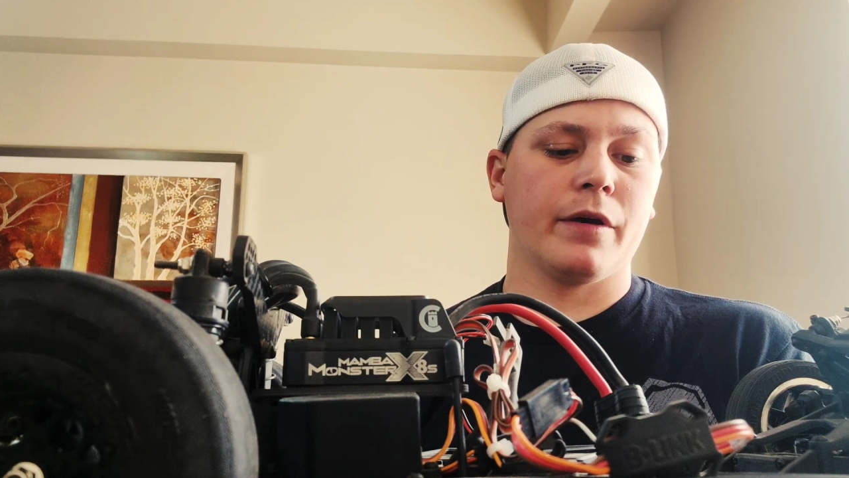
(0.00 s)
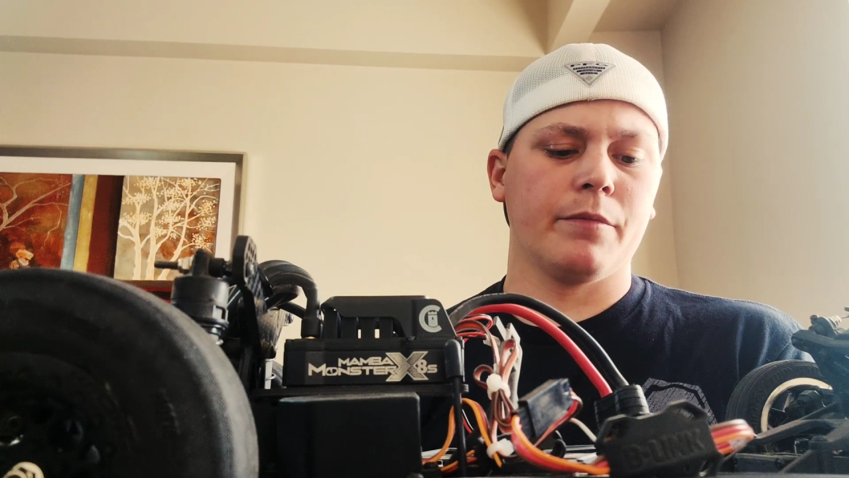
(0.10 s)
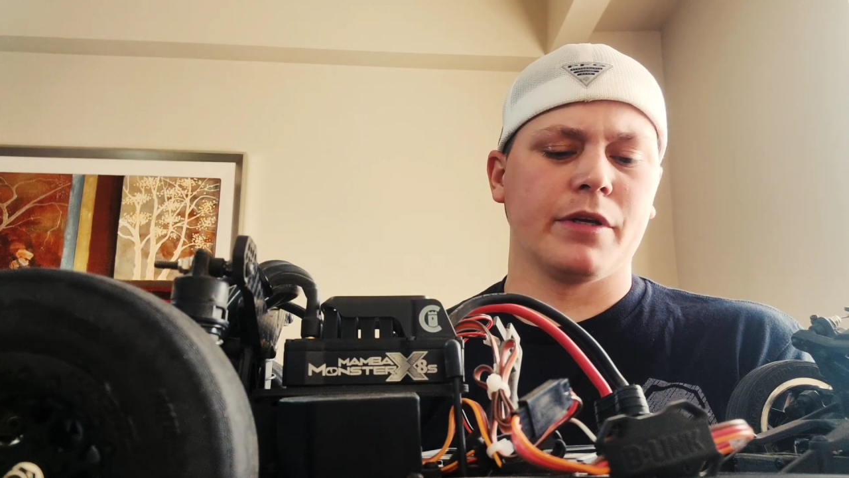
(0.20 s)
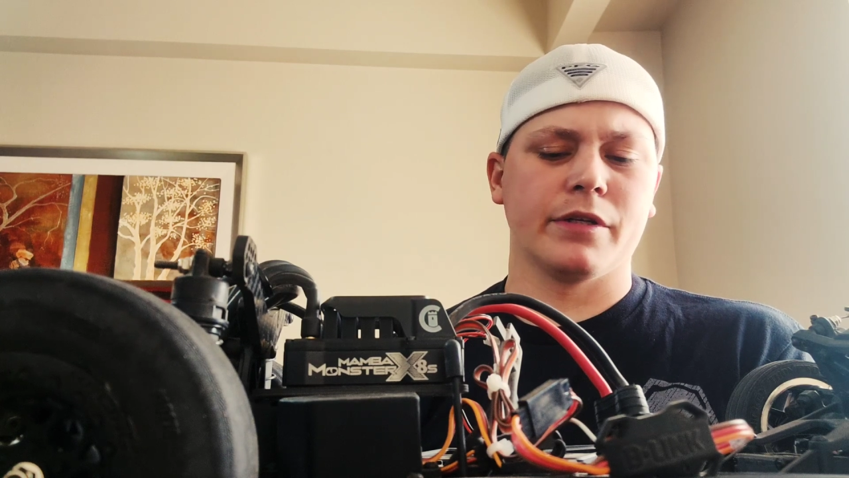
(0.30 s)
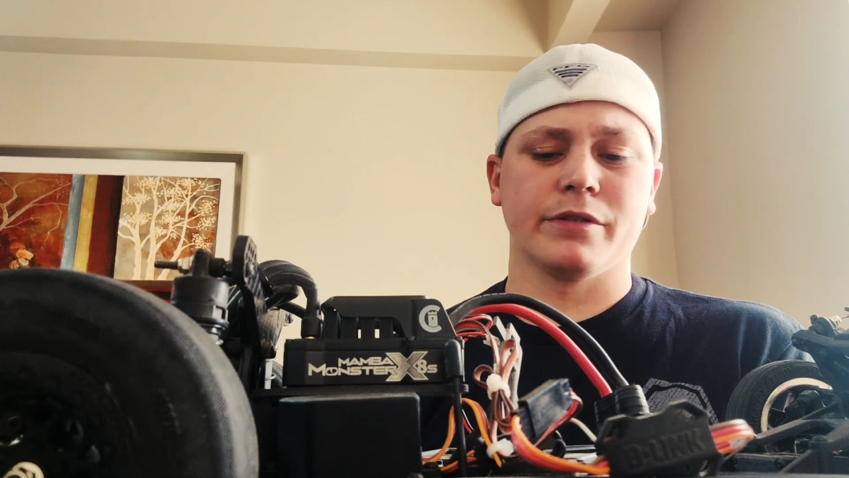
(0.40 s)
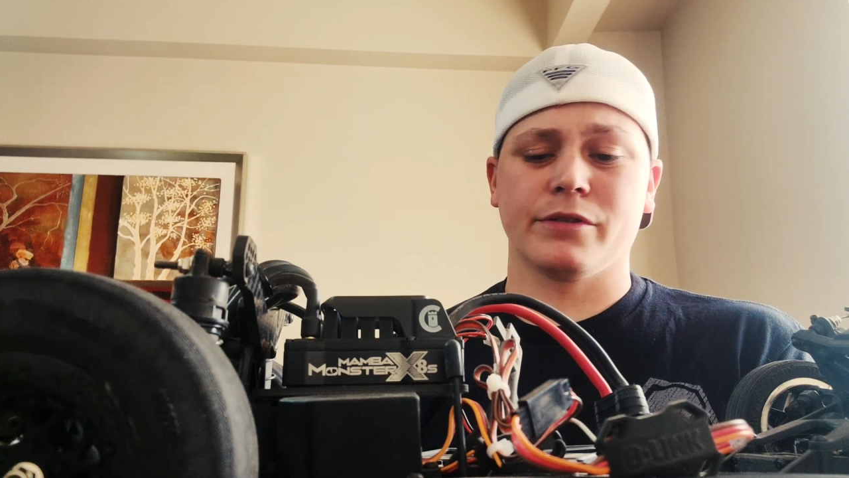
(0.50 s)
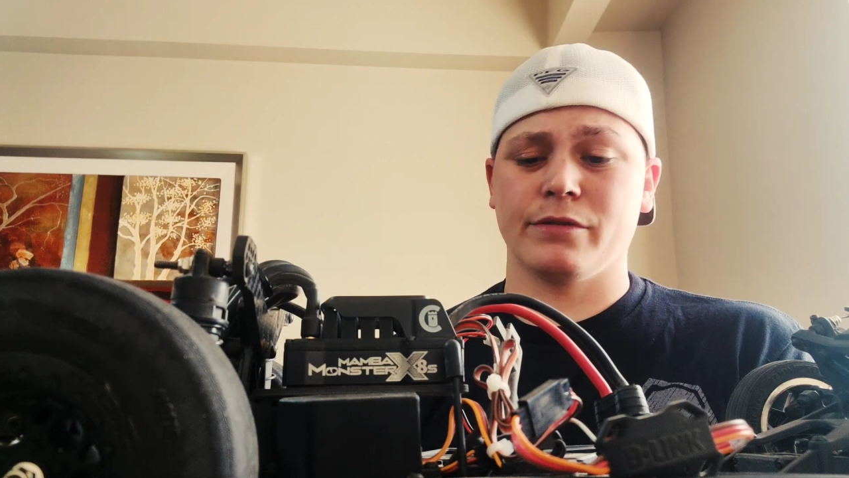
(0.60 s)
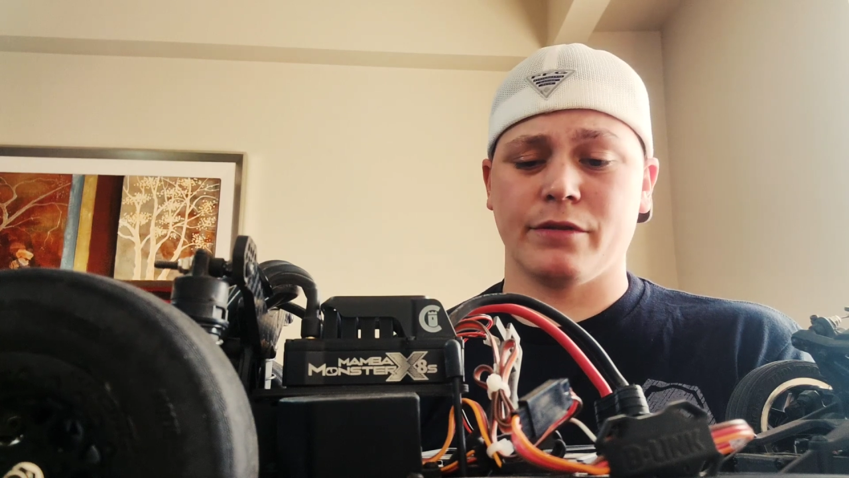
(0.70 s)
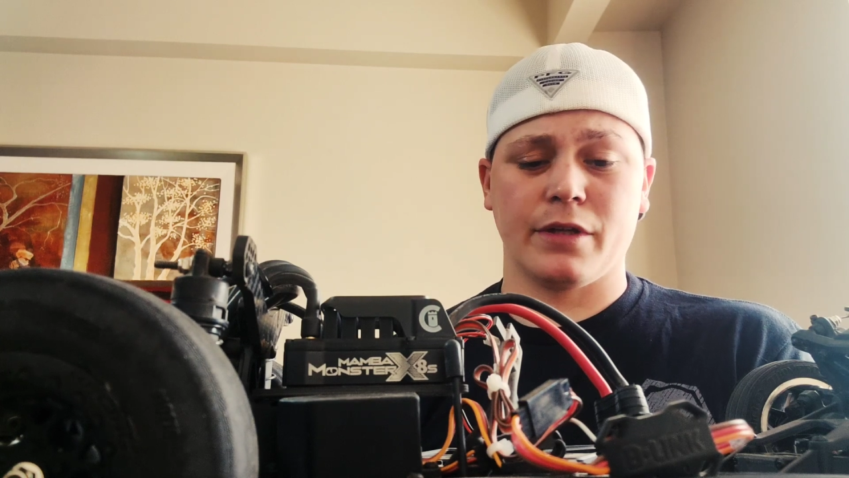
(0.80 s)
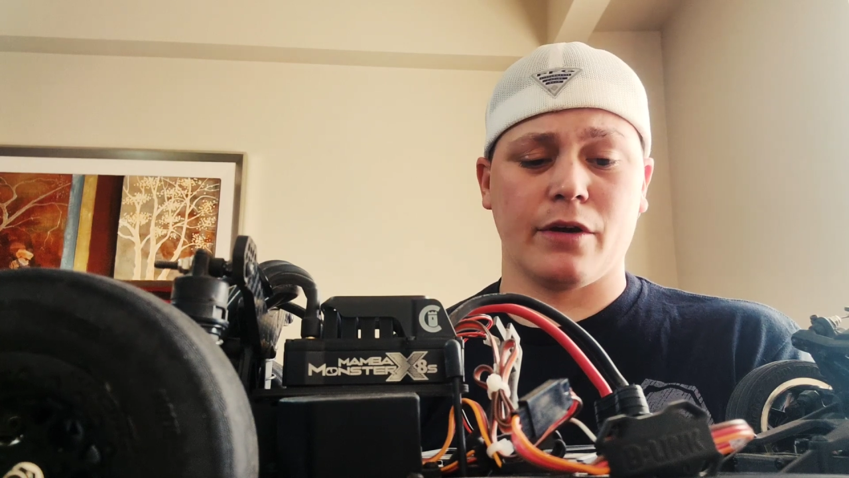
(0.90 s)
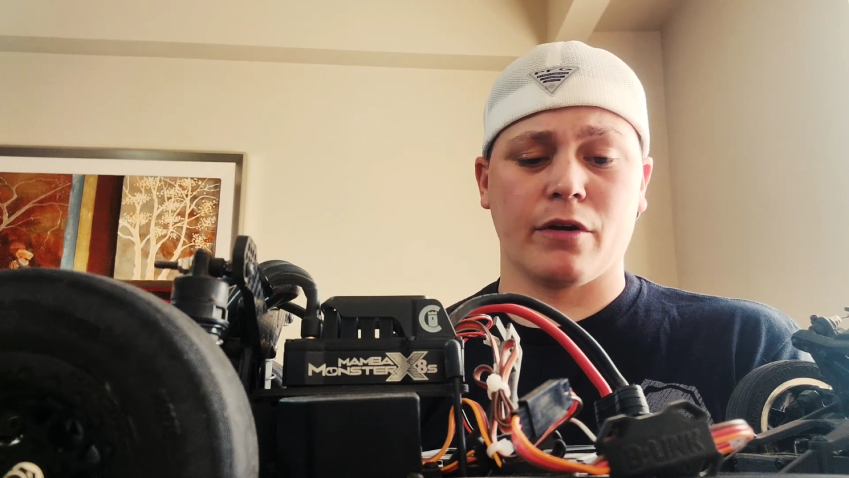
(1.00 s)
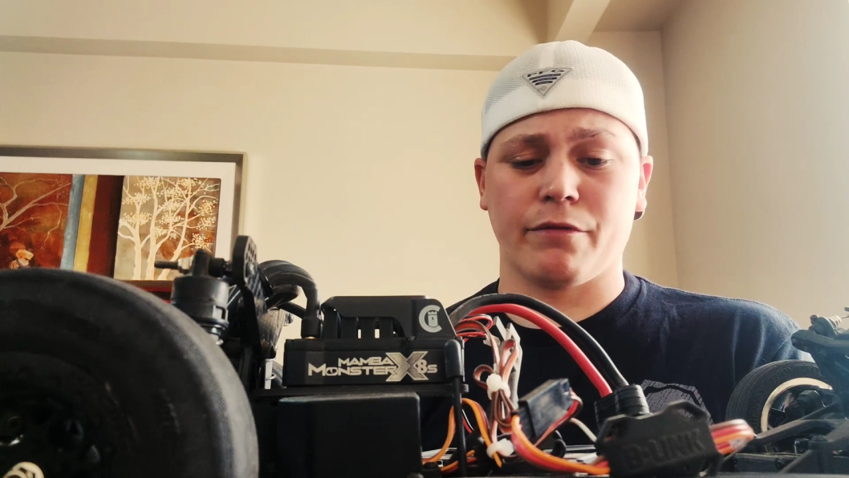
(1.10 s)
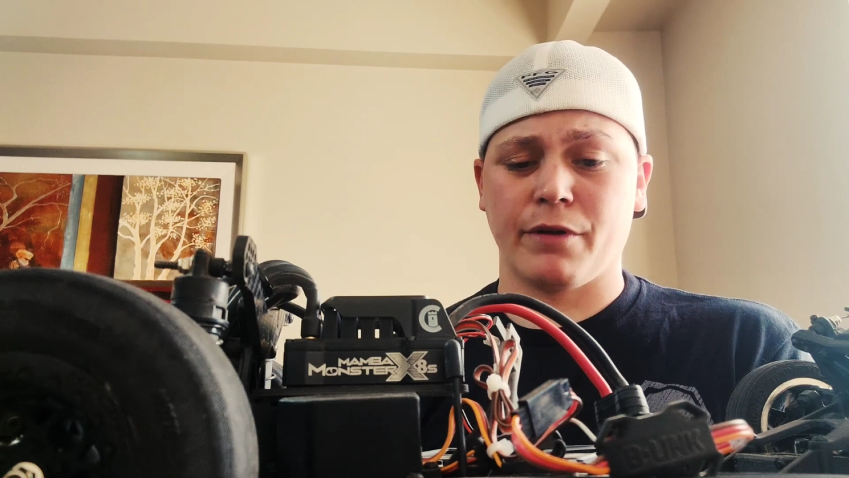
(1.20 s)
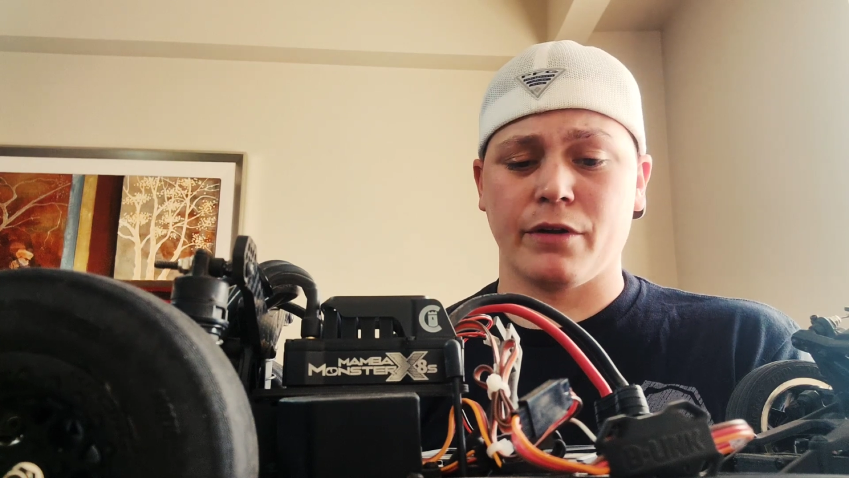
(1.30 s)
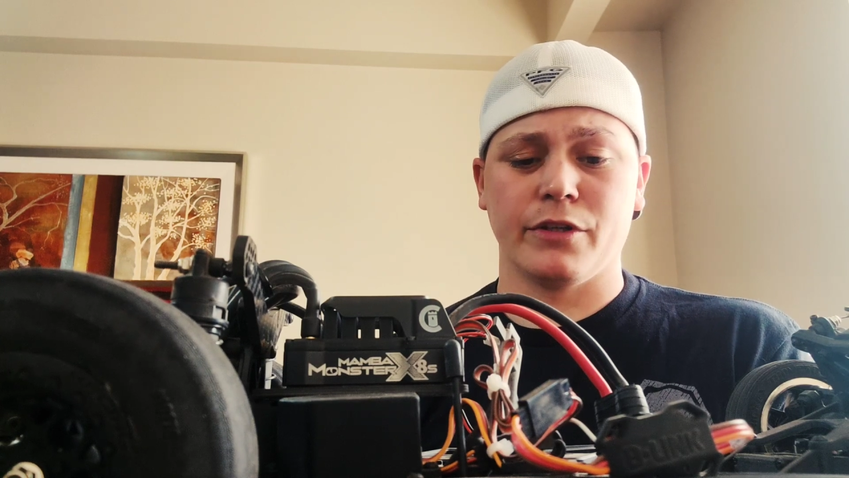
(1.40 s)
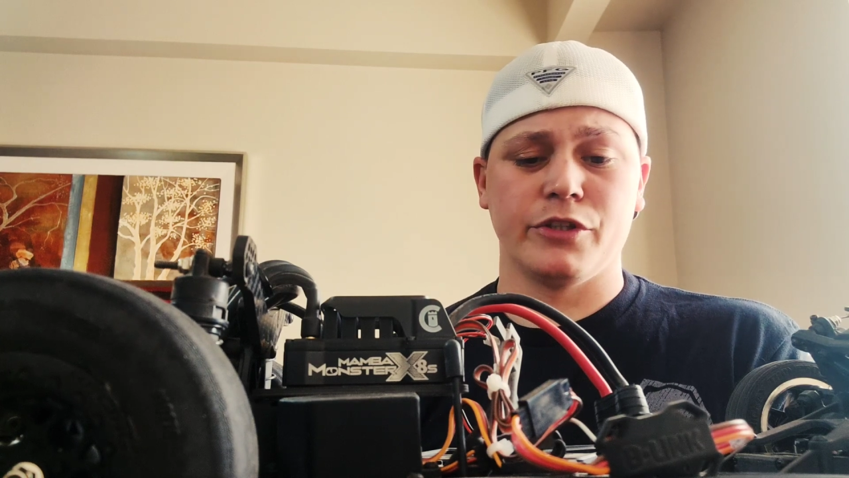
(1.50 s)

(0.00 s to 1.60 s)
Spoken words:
because they are fairly